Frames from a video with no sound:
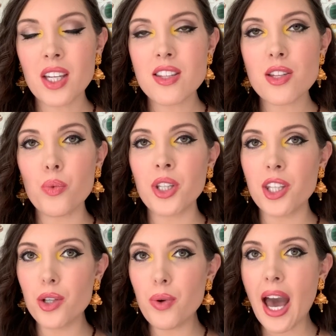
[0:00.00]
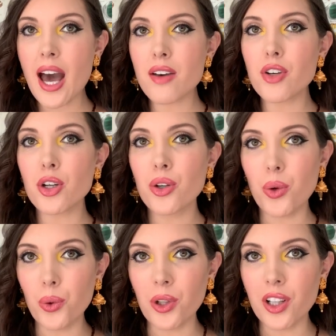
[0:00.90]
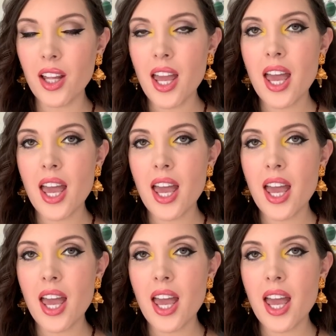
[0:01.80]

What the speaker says: So when you have a goal